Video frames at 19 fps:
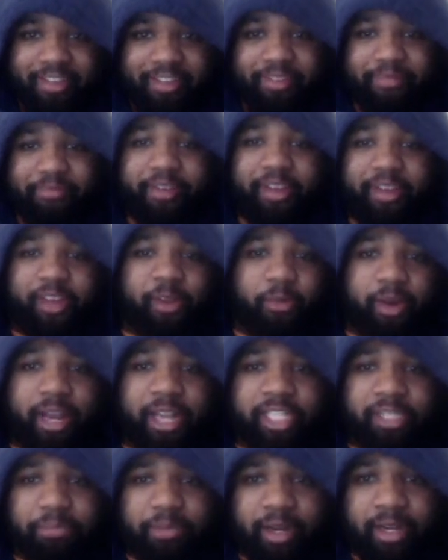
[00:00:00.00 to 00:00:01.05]
anyway,
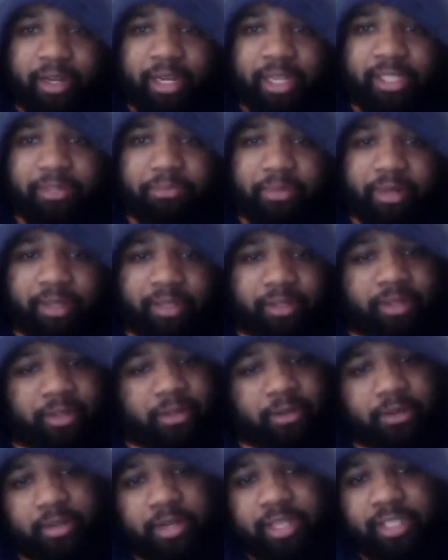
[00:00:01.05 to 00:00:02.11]
that's my, you
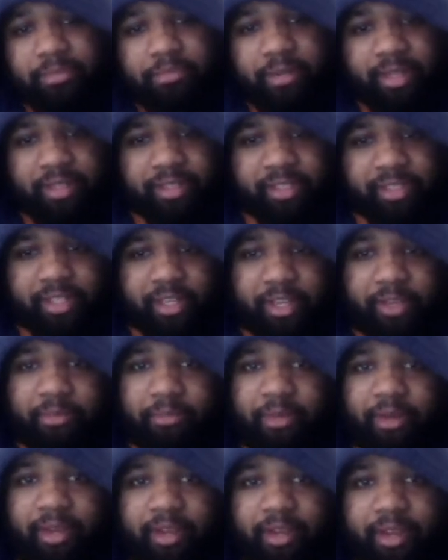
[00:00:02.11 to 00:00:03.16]
know, that's my take,
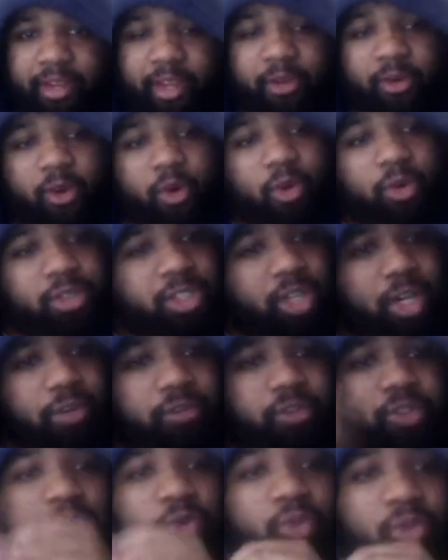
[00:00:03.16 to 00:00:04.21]
man. I ain't gonna hold y'all
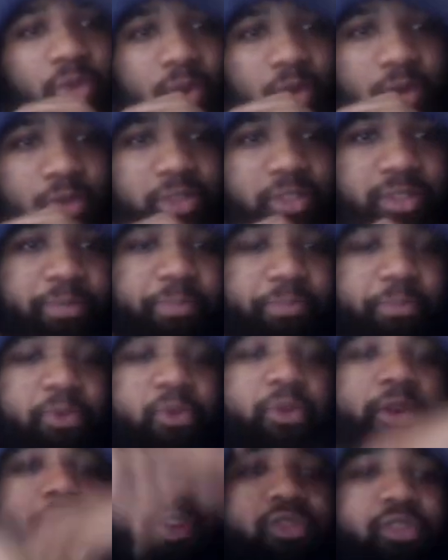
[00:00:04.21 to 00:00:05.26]
for too long. It's your
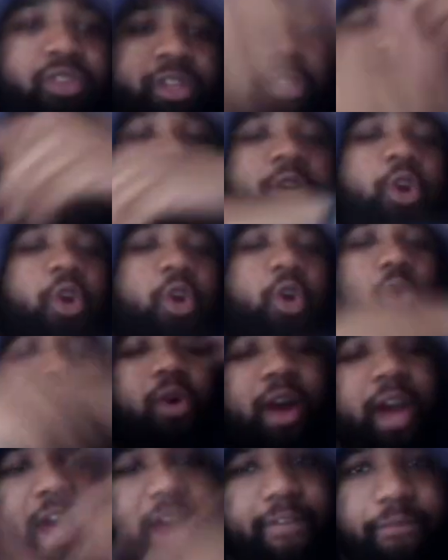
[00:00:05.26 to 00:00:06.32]
boy Chris
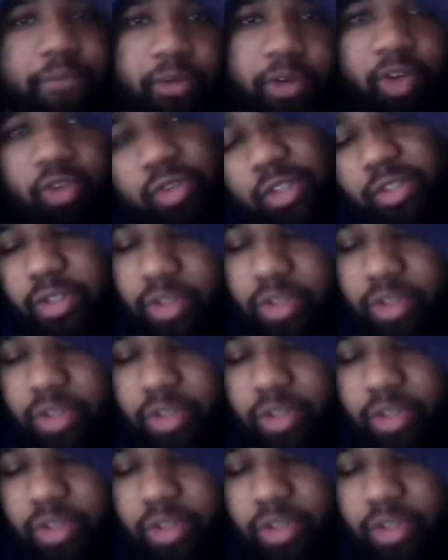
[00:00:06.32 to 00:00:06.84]
One half from the Chris and